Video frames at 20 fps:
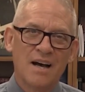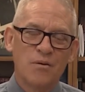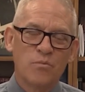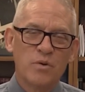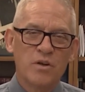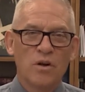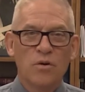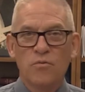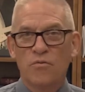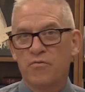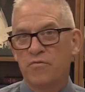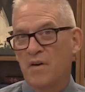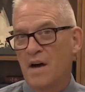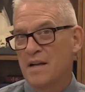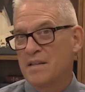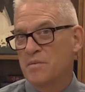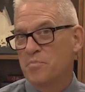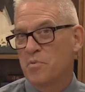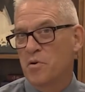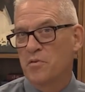We don't
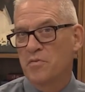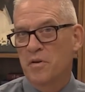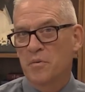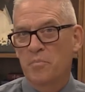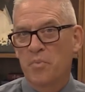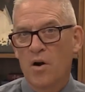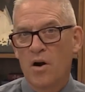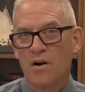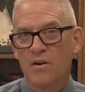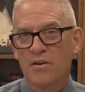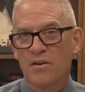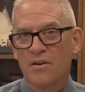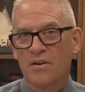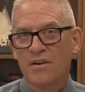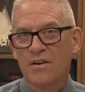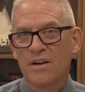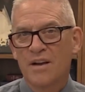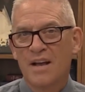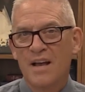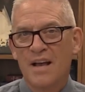find the perfect
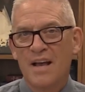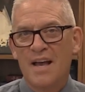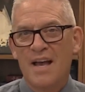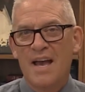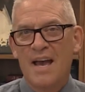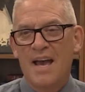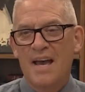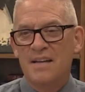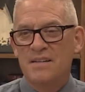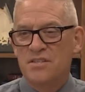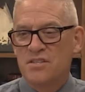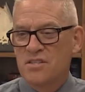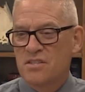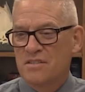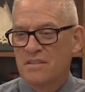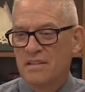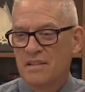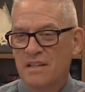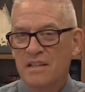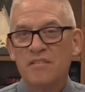partner and
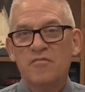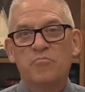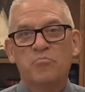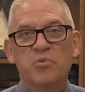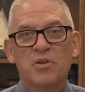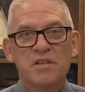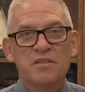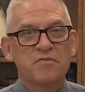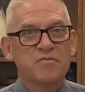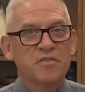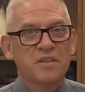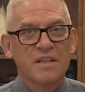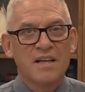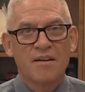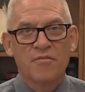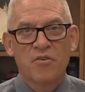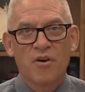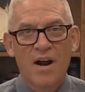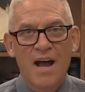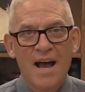just live blissfully
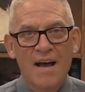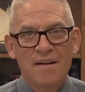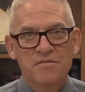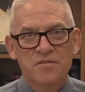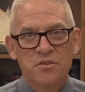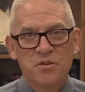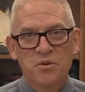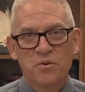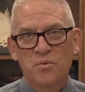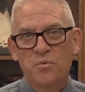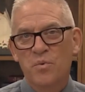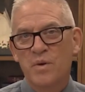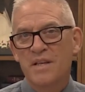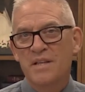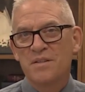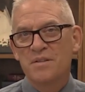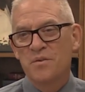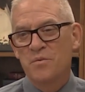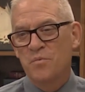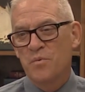ever after.
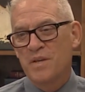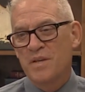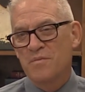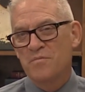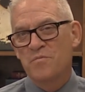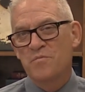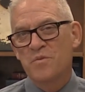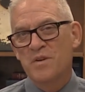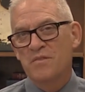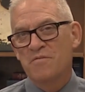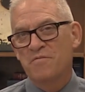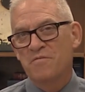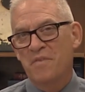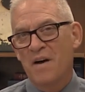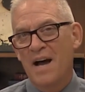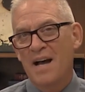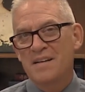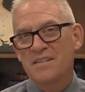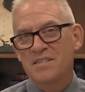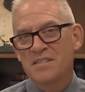We
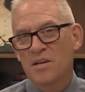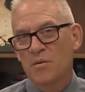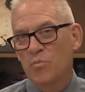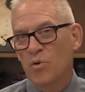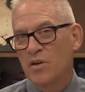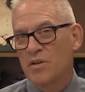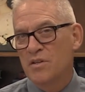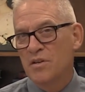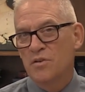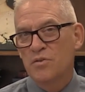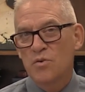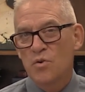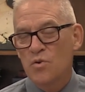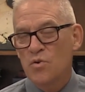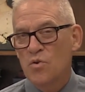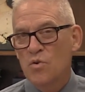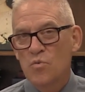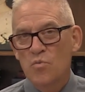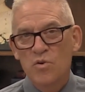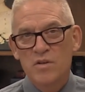find someone
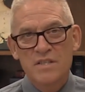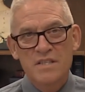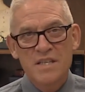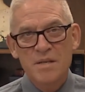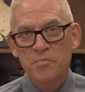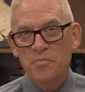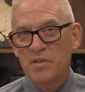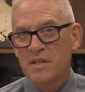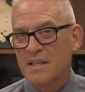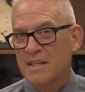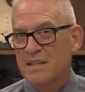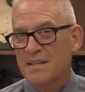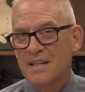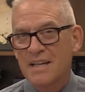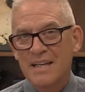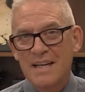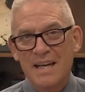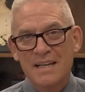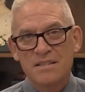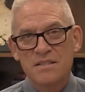whom we're deeply
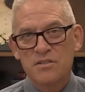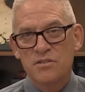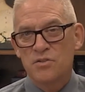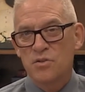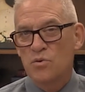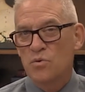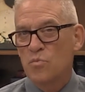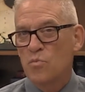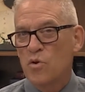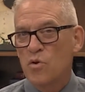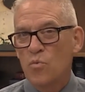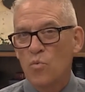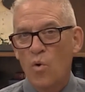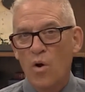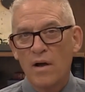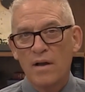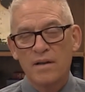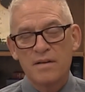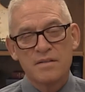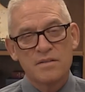connected to, whom we
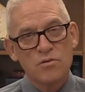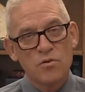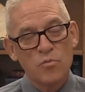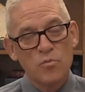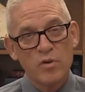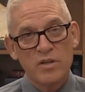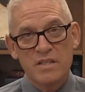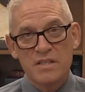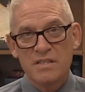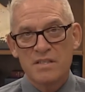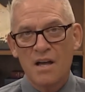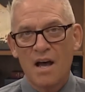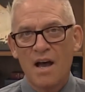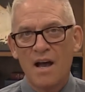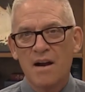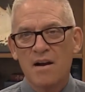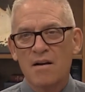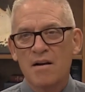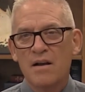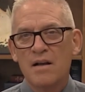want and whom we
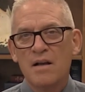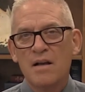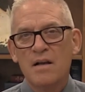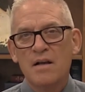desire.